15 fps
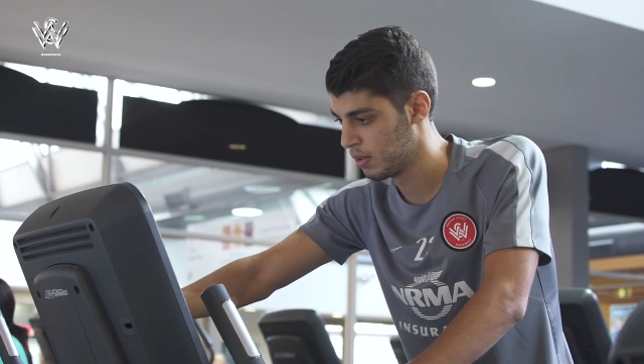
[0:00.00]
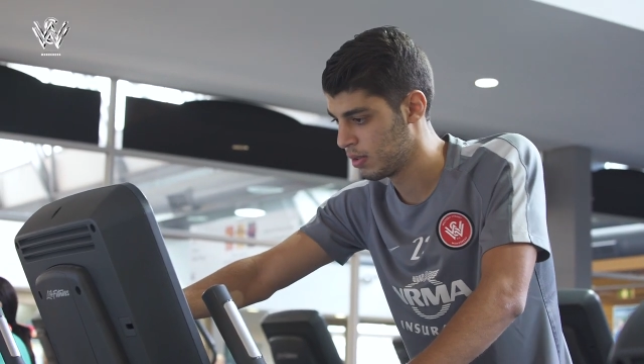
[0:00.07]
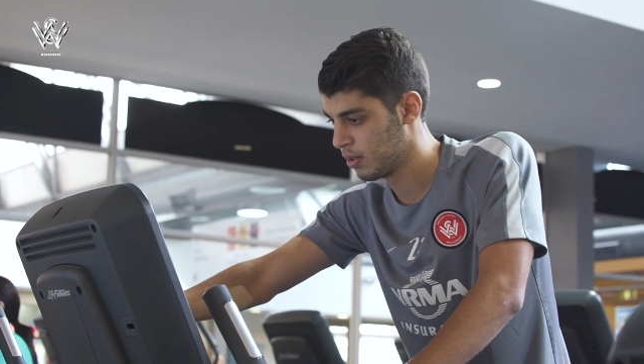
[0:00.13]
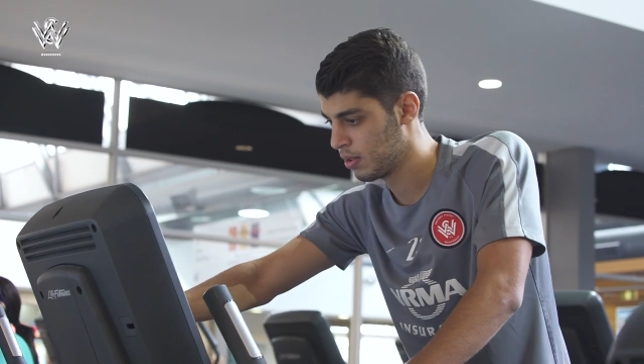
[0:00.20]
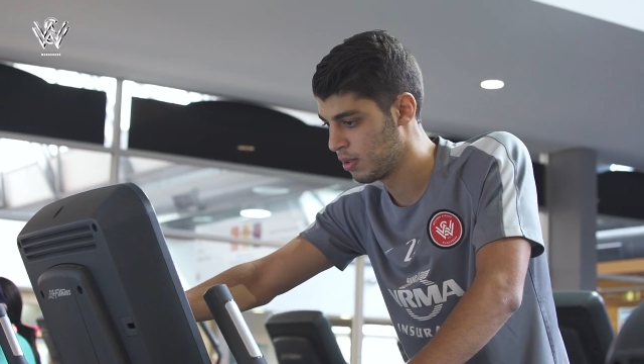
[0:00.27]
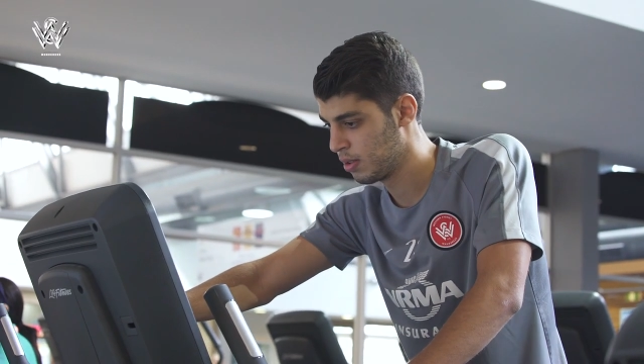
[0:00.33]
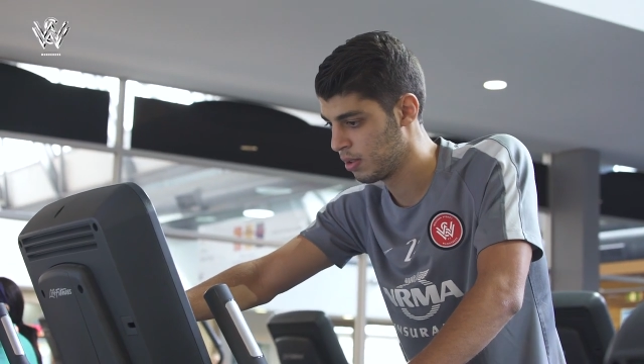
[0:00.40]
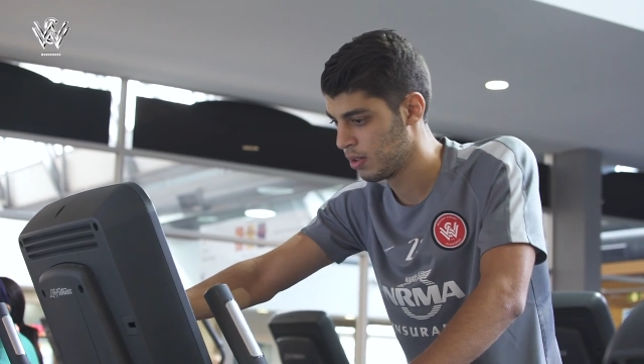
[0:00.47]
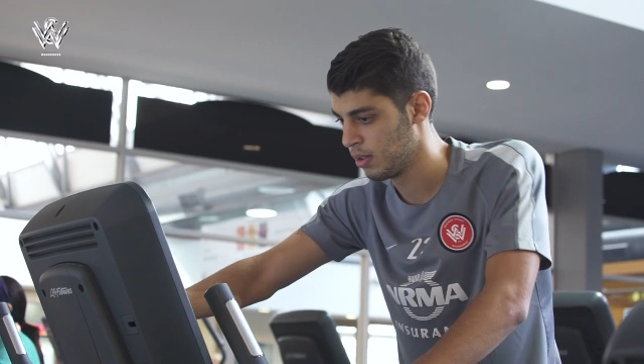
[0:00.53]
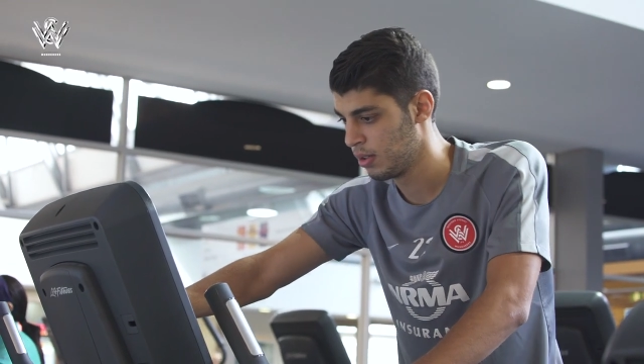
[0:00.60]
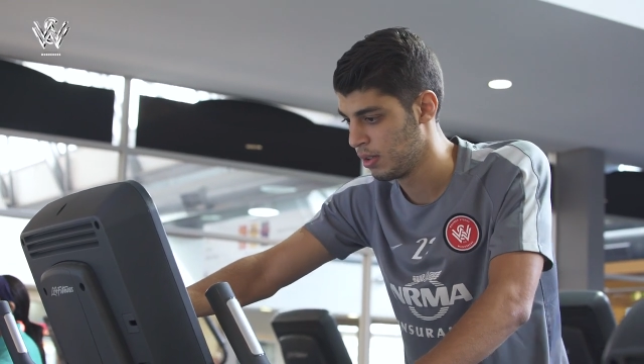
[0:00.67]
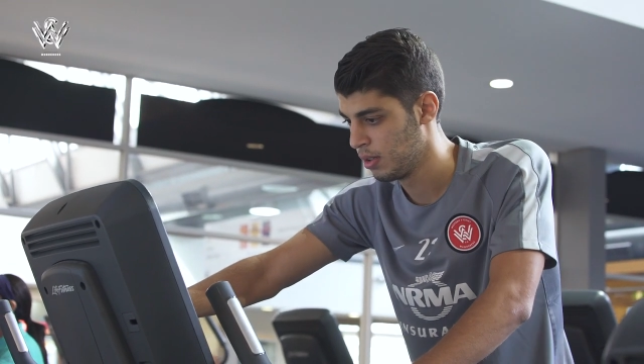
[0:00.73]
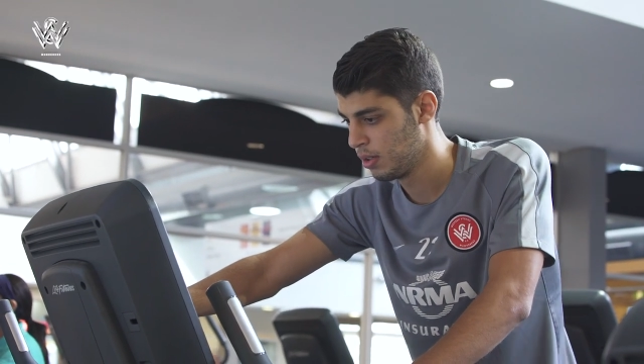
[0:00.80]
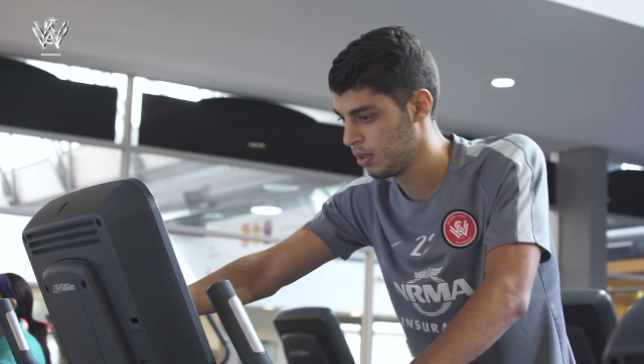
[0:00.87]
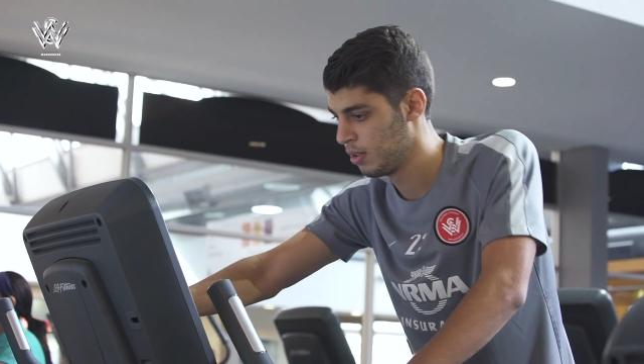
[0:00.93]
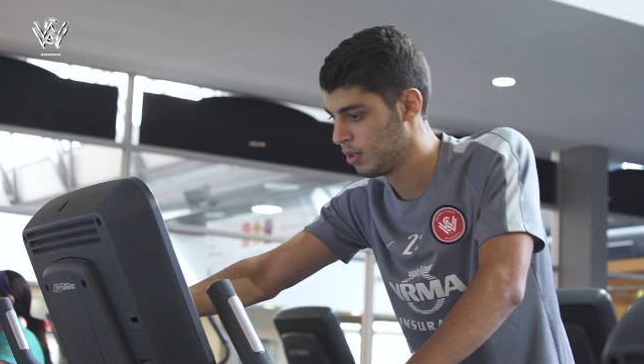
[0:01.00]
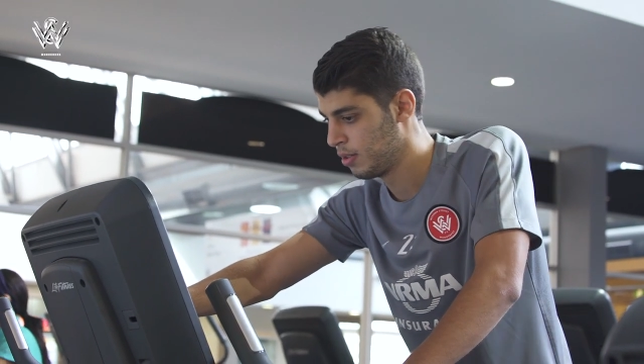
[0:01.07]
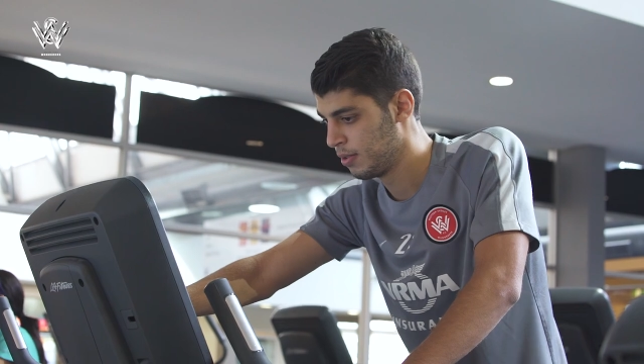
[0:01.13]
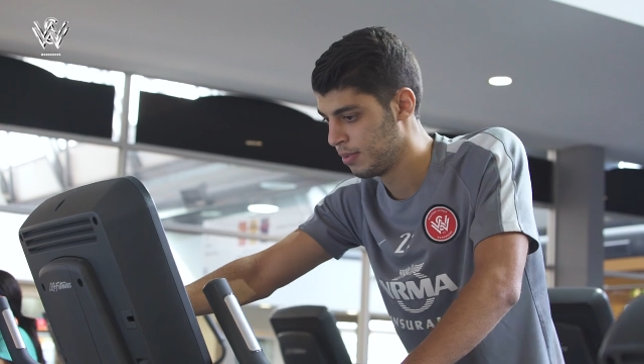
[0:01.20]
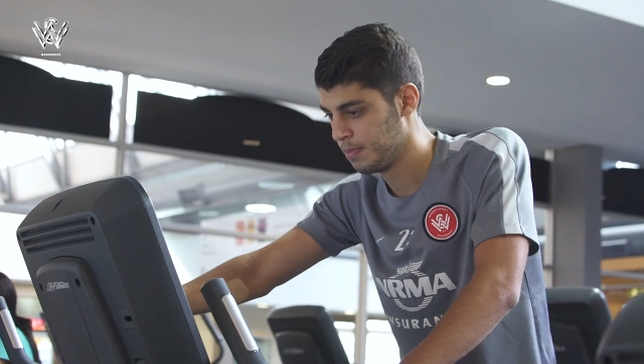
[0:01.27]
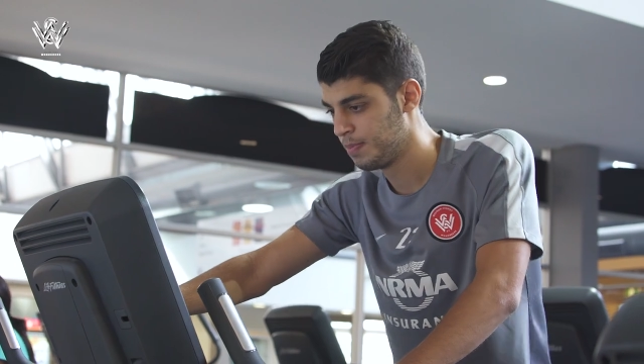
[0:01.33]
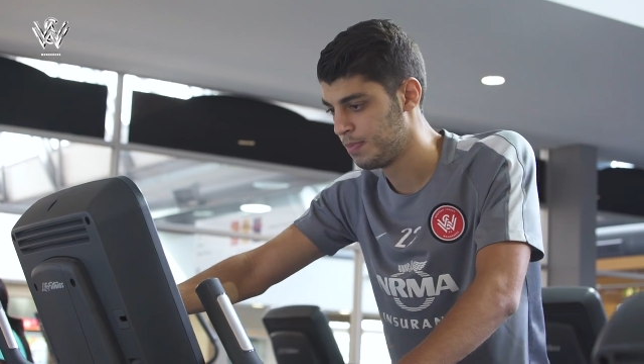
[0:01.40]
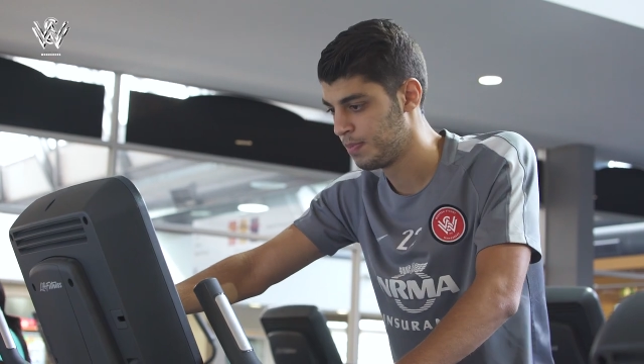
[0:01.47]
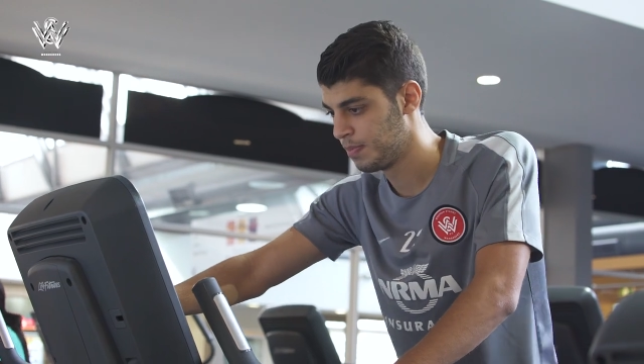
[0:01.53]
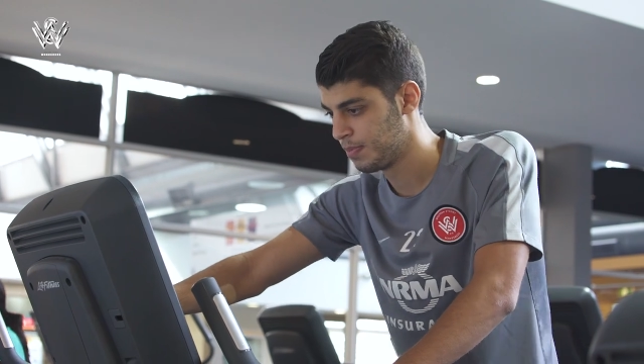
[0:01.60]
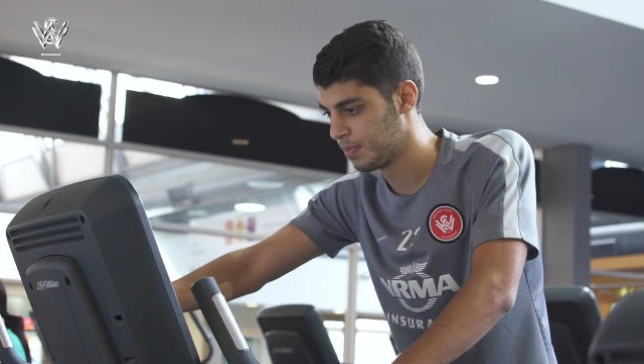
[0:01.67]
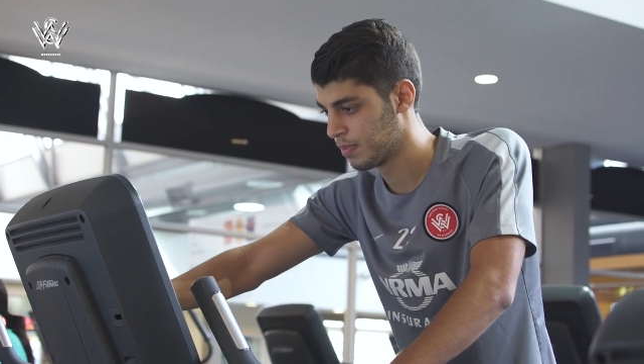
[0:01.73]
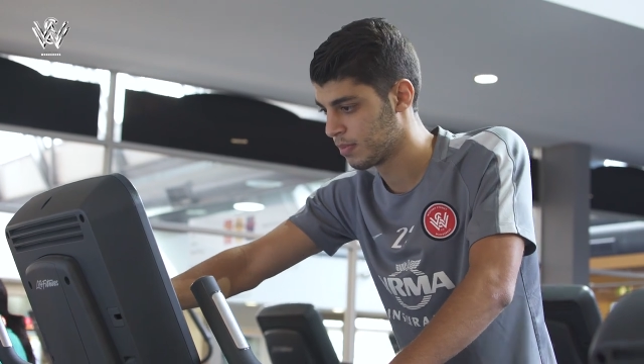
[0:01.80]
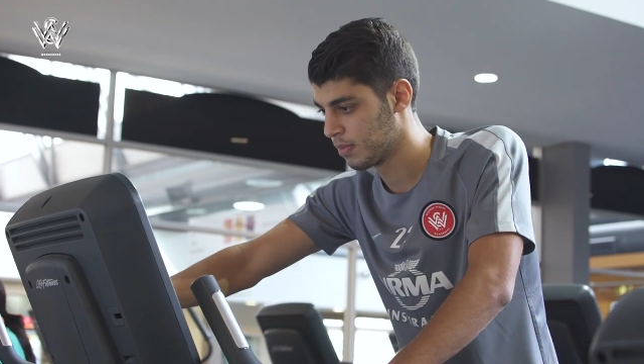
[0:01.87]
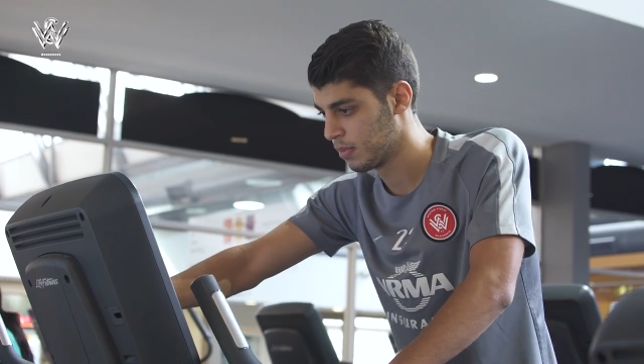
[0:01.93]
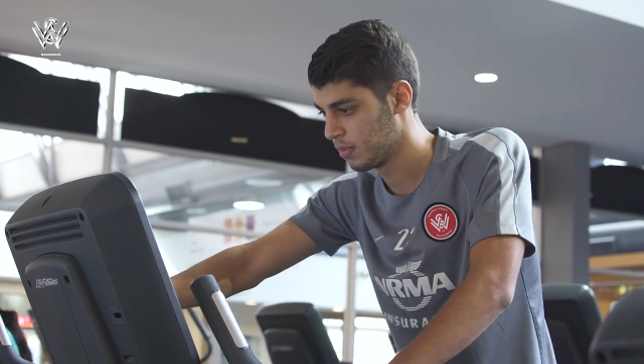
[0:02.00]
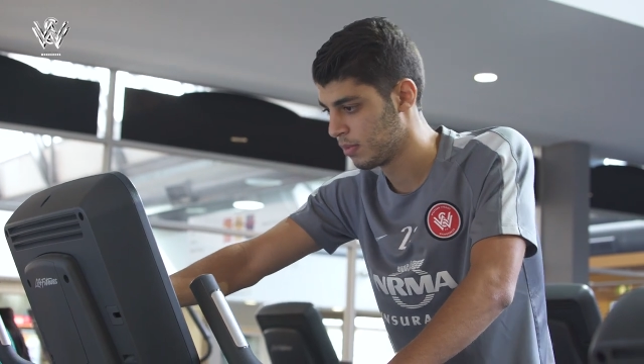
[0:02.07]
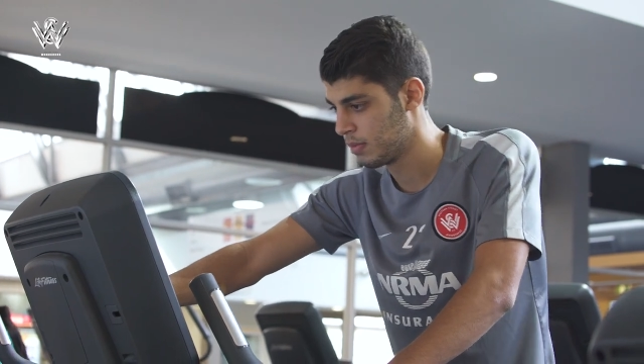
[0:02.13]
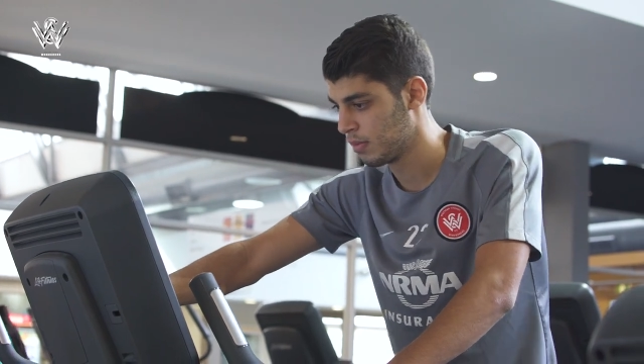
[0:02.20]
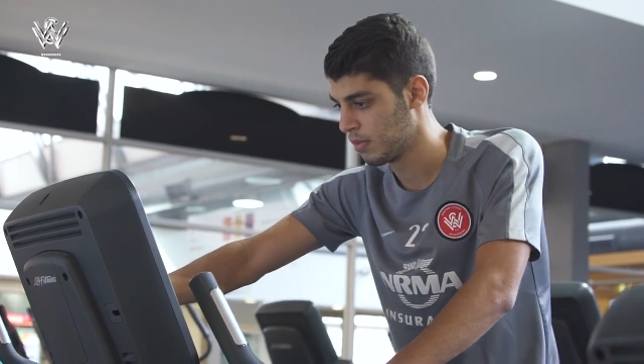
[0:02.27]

to how it was working before and